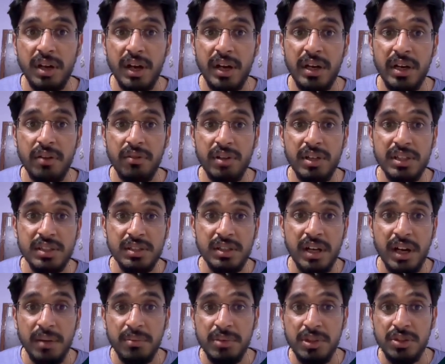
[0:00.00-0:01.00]
and it will just
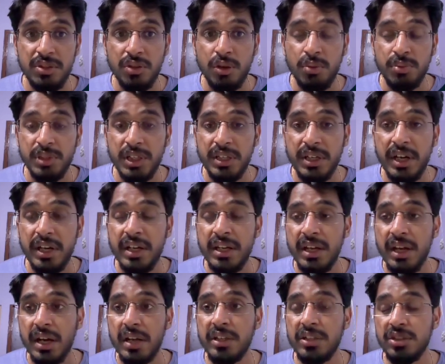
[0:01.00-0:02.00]
grab this object ID
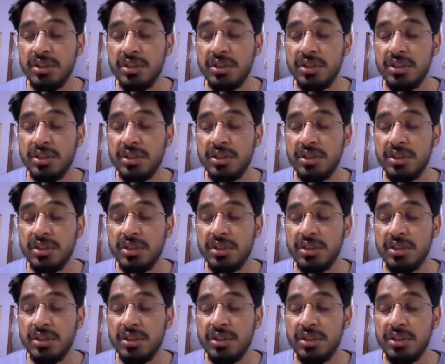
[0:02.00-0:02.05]
and